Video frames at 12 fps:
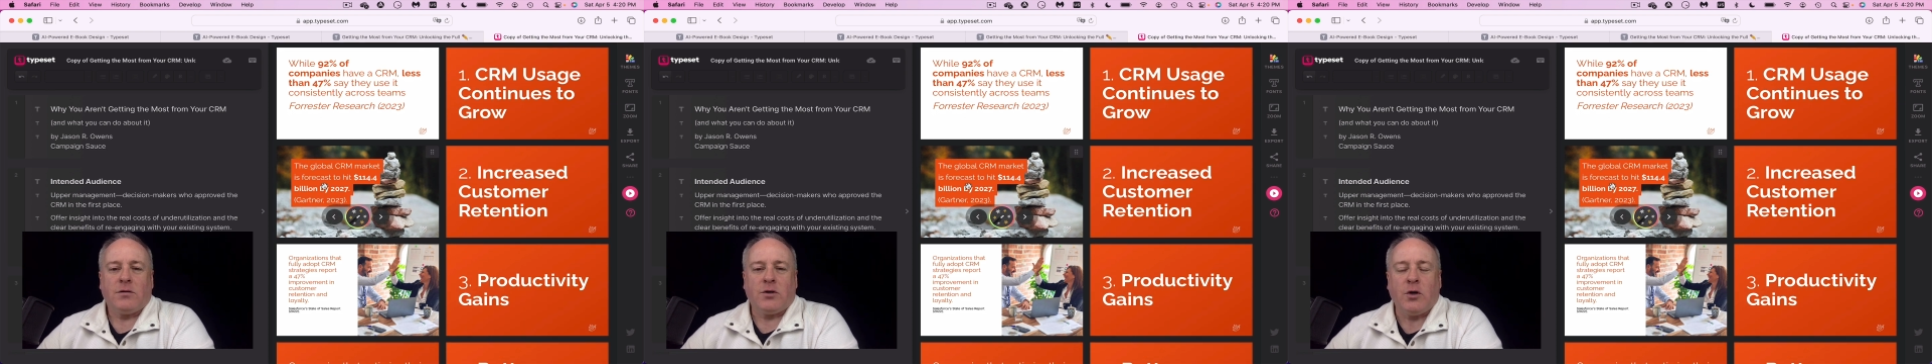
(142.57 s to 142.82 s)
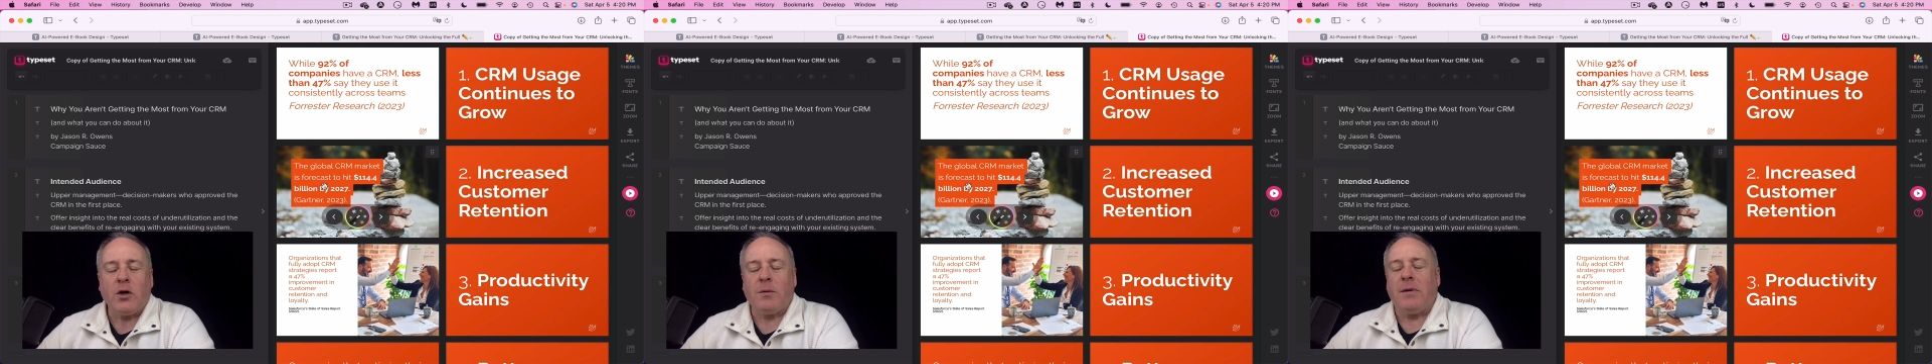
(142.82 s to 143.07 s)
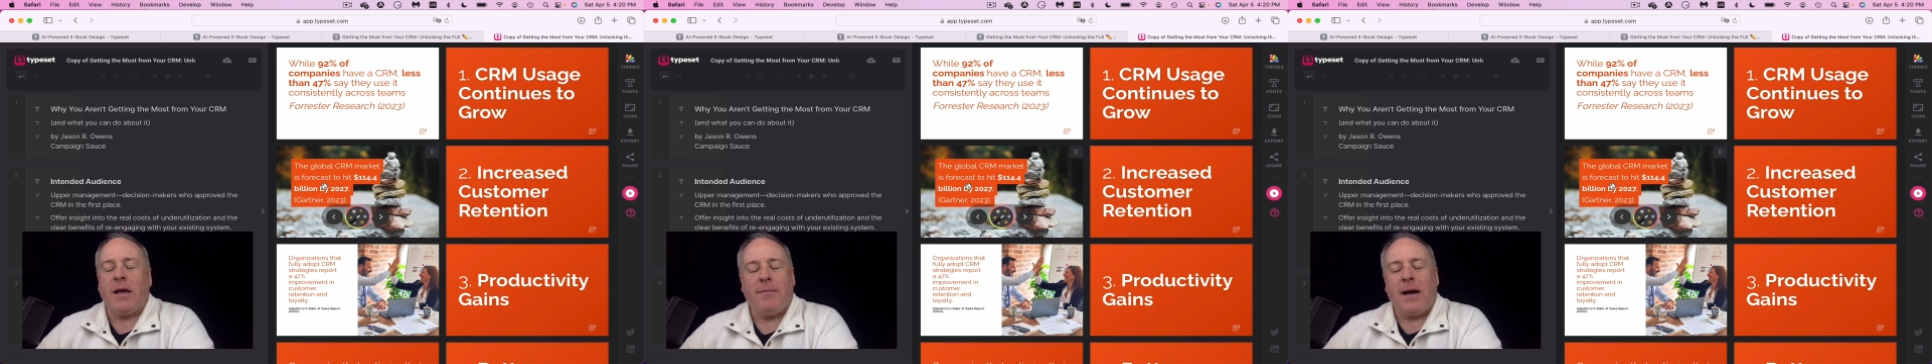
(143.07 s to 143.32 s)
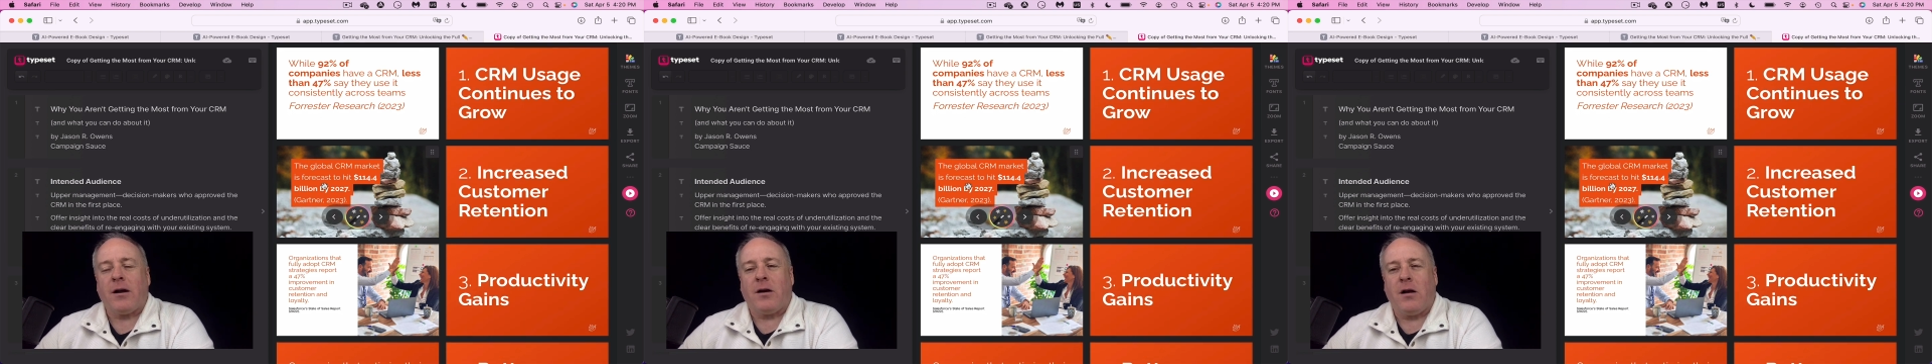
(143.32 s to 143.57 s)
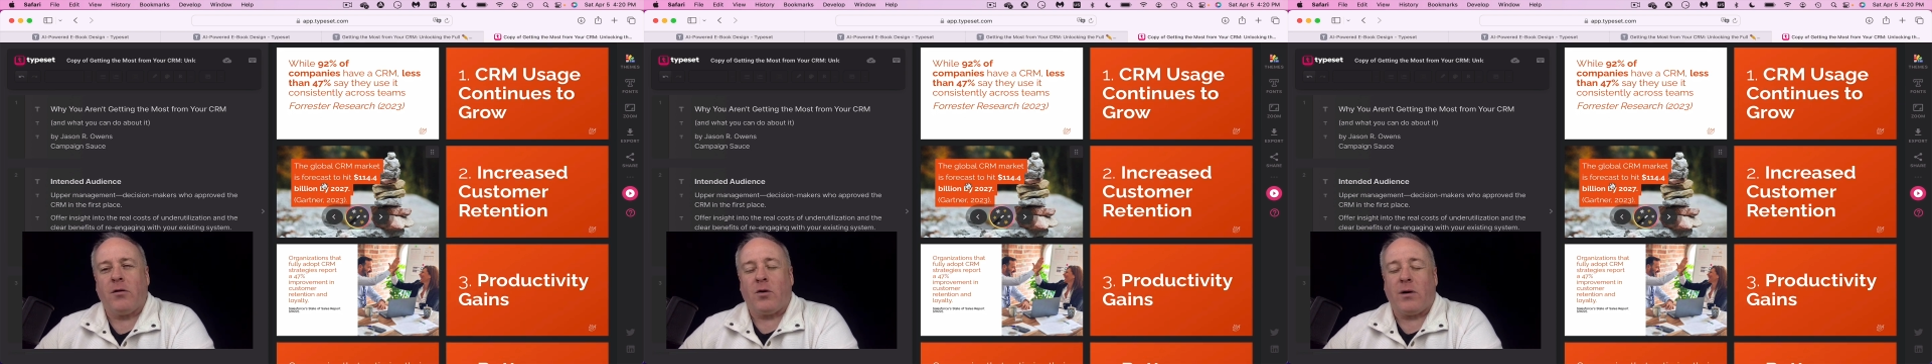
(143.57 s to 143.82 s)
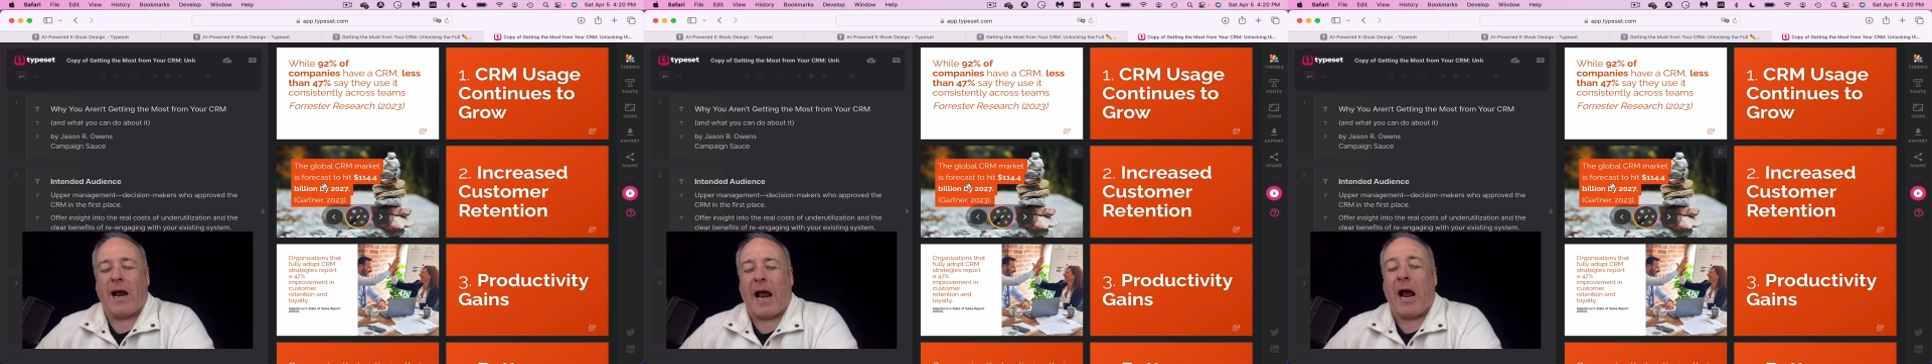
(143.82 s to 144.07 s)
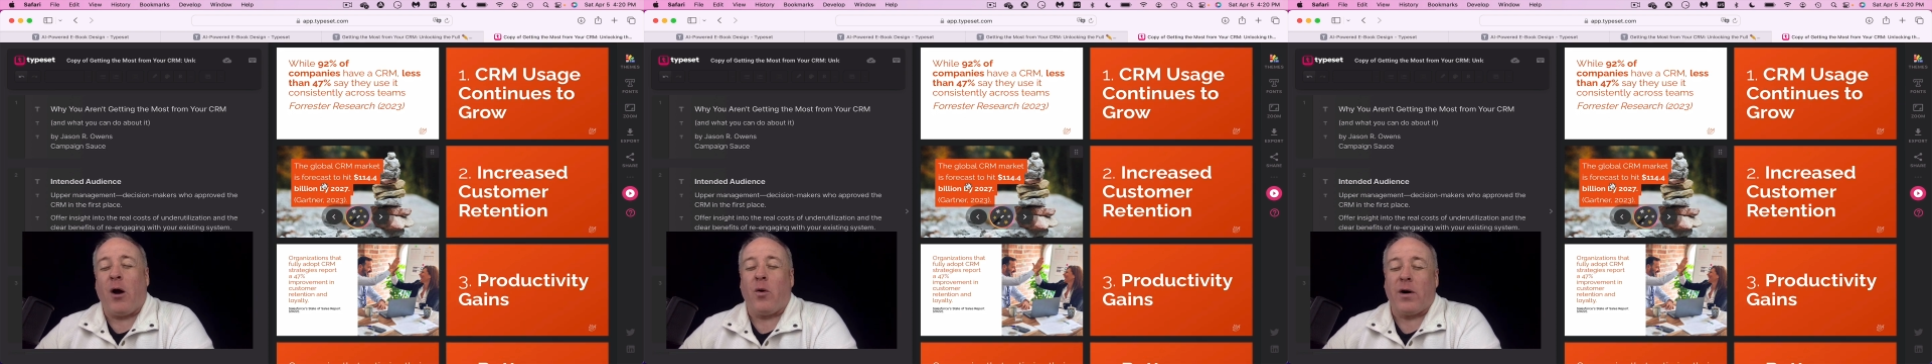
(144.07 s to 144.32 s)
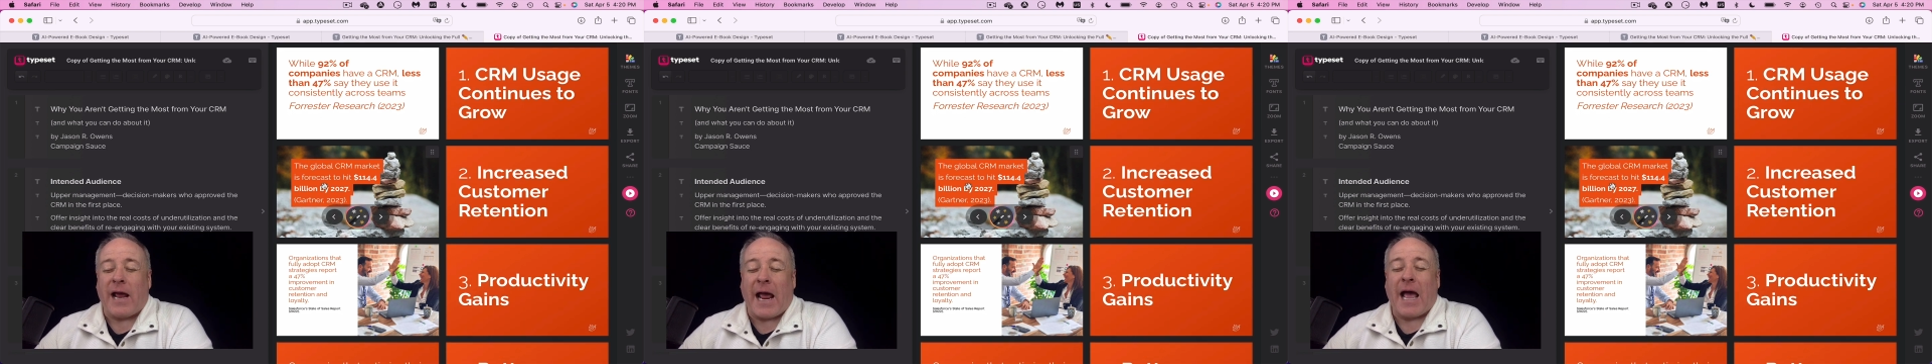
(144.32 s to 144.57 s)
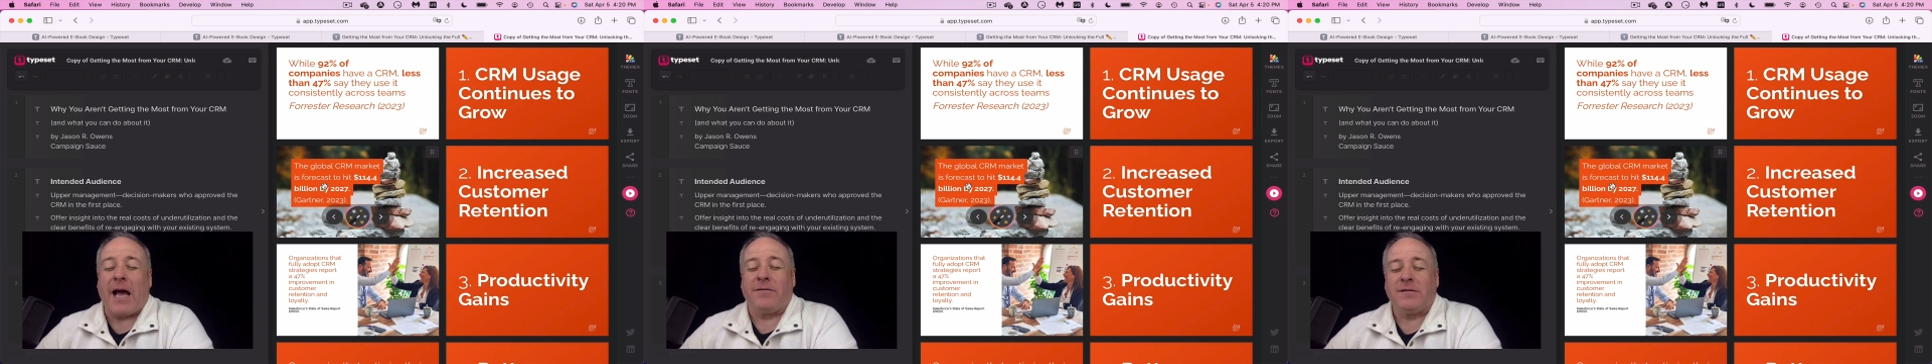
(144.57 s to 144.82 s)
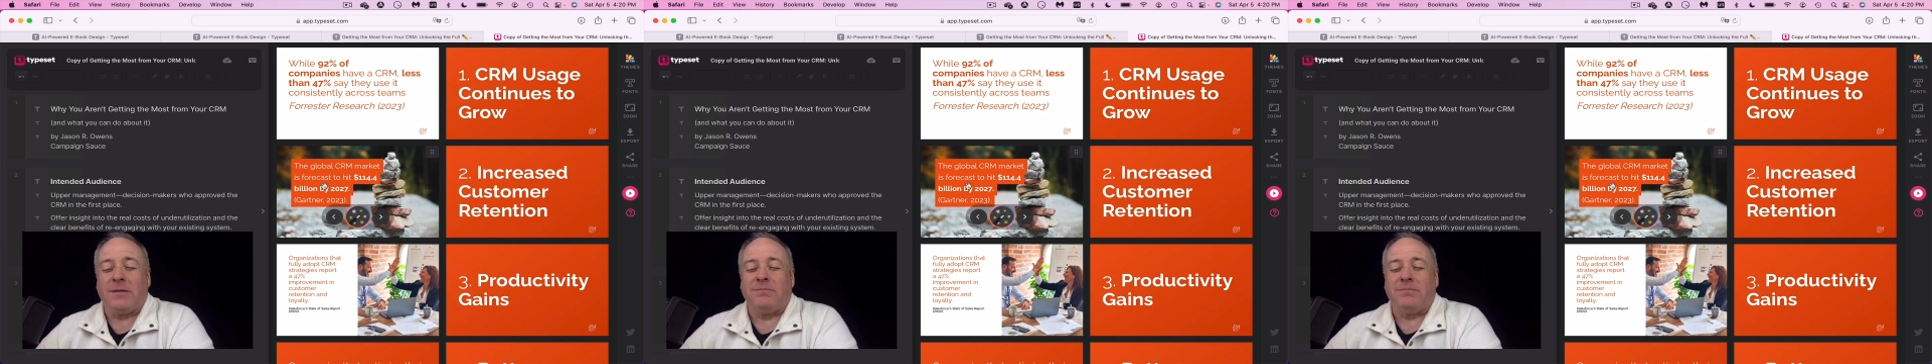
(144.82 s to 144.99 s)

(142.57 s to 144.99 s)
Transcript: took me about another hour and a half